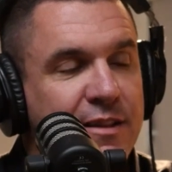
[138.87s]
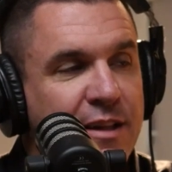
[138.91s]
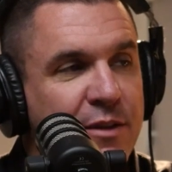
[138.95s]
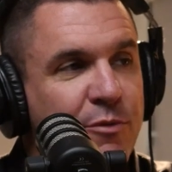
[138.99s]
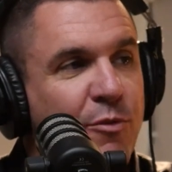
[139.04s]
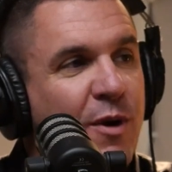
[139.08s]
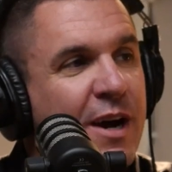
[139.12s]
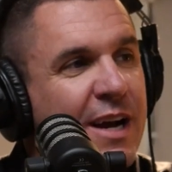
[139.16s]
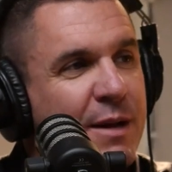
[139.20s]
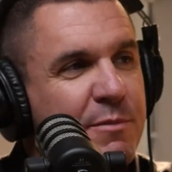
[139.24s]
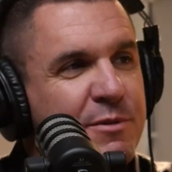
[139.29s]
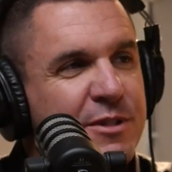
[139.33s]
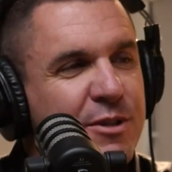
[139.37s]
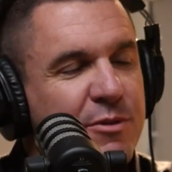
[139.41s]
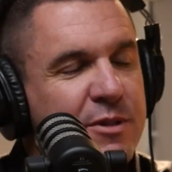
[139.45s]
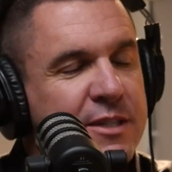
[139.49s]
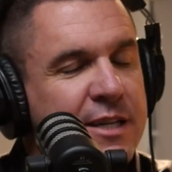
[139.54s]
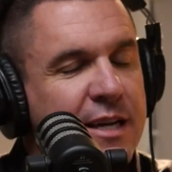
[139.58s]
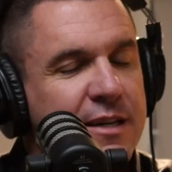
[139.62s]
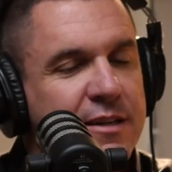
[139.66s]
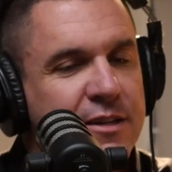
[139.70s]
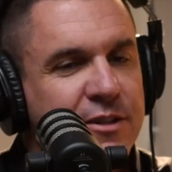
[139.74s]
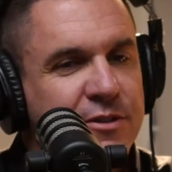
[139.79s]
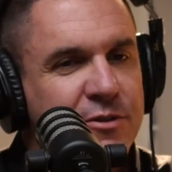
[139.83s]
and why I'm so
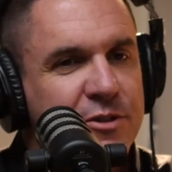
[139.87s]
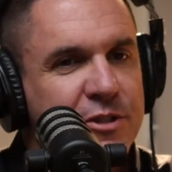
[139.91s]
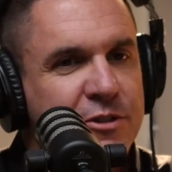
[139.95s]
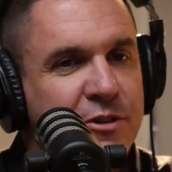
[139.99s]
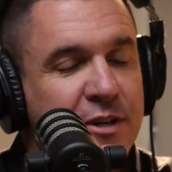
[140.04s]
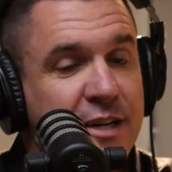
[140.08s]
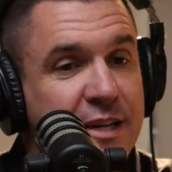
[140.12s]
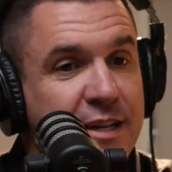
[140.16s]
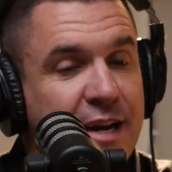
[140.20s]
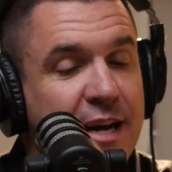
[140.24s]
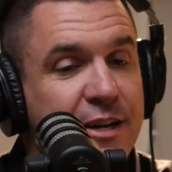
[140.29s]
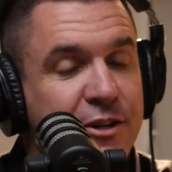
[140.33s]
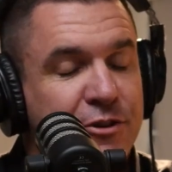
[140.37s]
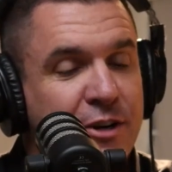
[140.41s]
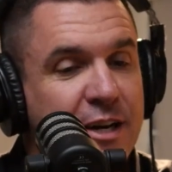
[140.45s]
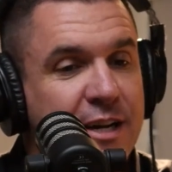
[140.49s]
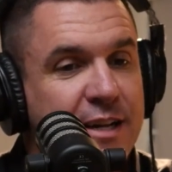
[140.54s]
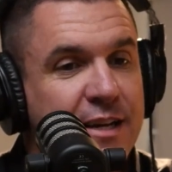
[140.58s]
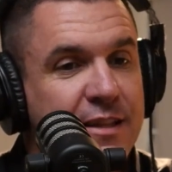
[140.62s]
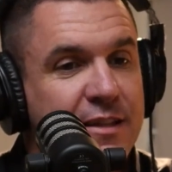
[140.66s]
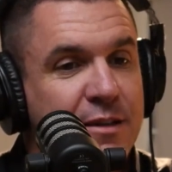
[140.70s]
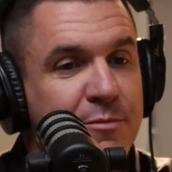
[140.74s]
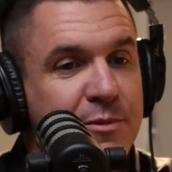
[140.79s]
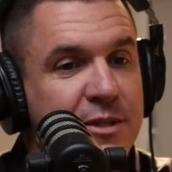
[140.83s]
technical is try
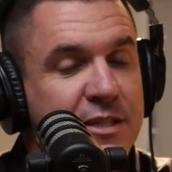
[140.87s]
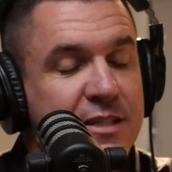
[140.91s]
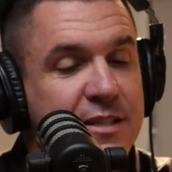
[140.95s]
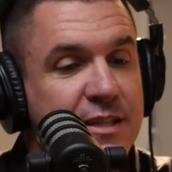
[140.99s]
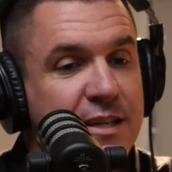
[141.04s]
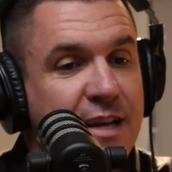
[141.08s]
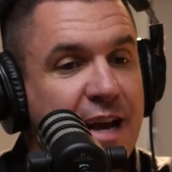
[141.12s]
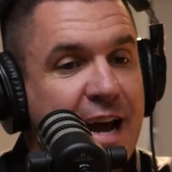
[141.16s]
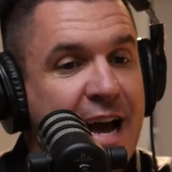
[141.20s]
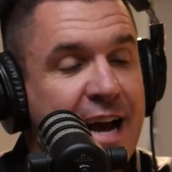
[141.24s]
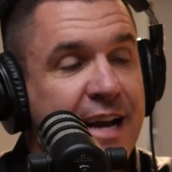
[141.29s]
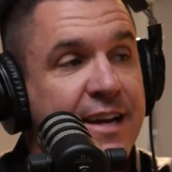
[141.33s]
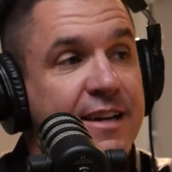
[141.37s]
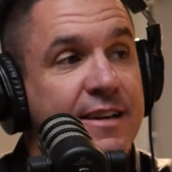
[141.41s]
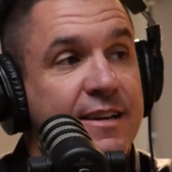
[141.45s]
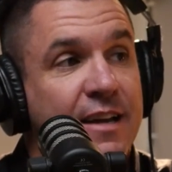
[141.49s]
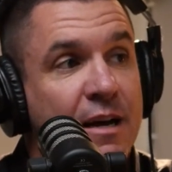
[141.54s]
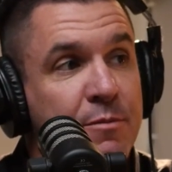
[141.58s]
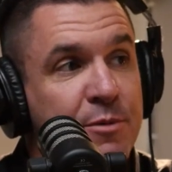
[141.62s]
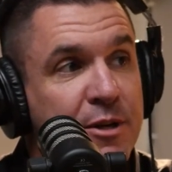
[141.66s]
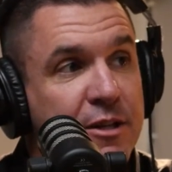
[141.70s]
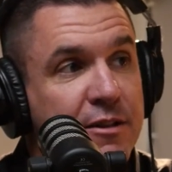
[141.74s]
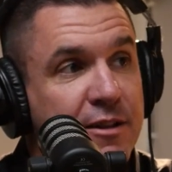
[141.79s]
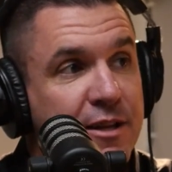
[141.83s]
to get them to see
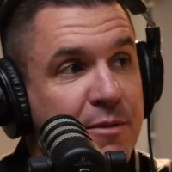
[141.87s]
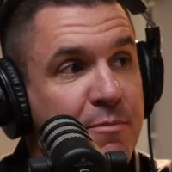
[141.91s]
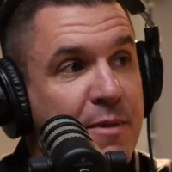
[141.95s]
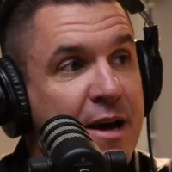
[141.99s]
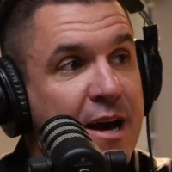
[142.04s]
academically,